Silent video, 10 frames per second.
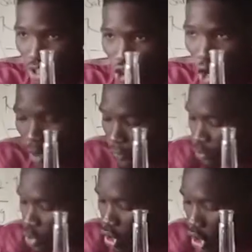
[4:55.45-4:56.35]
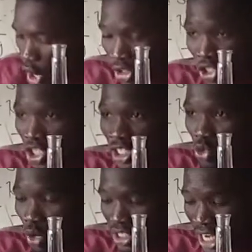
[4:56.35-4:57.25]
Dissolved. The salt
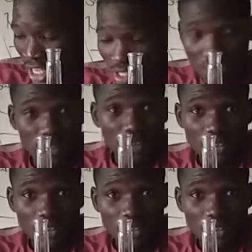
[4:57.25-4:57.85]
is what, class?